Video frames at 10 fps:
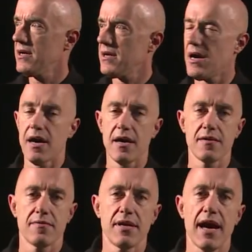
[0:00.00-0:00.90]
Uh,
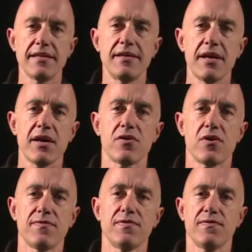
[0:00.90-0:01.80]
the idea
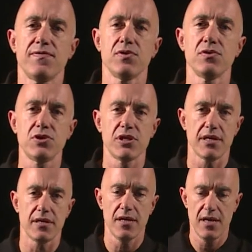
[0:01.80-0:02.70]
of
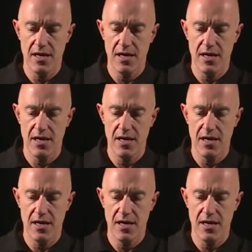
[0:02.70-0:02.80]
diffusion